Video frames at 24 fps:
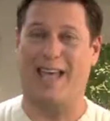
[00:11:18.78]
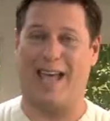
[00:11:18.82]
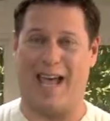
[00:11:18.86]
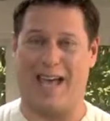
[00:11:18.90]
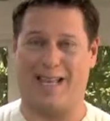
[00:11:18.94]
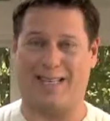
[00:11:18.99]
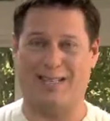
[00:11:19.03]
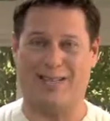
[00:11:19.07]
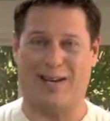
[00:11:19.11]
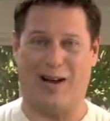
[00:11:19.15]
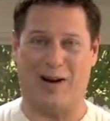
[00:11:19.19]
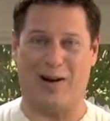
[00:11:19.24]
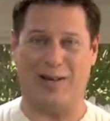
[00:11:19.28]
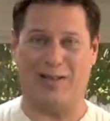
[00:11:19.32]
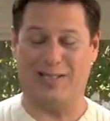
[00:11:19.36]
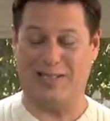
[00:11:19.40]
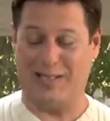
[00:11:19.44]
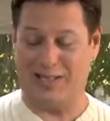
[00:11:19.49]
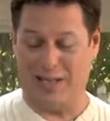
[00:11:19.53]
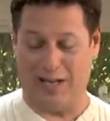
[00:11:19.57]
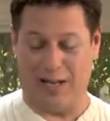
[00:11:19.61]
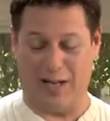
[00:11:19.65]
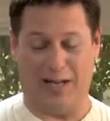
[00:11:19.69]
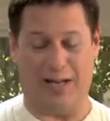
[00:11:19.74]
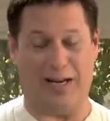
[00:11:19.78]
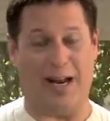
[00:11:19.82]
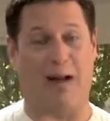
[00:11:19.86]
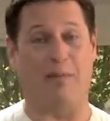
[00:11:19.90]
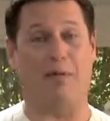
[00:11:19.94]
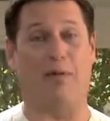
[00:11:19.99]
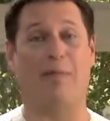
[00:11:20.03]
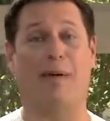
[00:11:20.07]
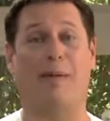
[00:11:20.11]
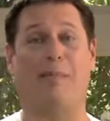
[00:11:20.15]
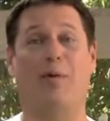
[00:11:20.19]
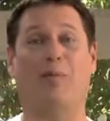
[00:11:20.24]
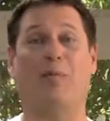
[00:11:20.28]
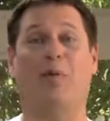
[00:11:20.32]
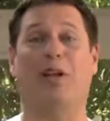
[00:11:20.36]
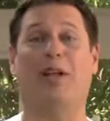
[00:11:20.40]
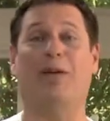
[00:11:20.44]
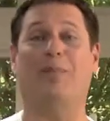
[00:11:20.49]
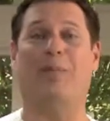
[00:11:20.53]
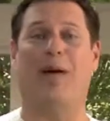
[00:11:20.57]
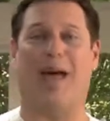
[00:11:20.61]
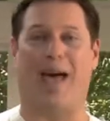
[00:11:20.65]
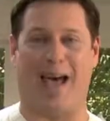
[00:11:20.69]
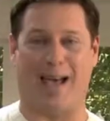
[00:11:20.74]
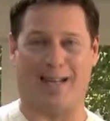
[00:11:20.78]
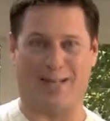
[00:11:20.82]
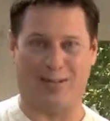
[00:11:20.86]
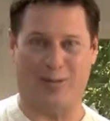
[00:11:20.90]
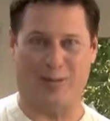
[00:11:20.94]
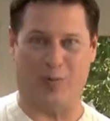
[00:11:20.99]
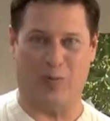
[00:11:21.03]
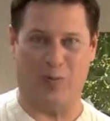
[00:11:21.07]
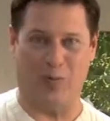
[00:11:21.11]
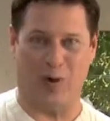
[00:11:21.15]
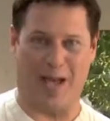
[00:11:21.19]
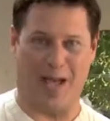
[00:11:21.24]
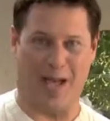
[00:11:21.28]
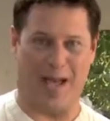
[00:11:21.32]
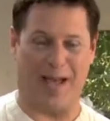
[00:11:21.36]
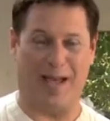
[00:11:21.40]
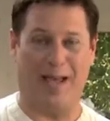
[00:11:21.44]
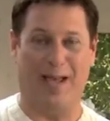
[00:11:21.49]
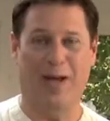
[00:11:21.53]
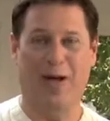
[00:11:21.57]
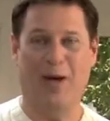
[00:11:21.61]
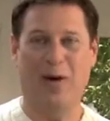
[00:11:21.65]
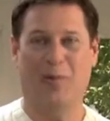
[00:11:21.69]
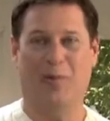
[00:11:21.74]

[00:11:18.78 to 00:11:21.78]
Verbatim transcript: cast iron skillet. And I remember when he passed away,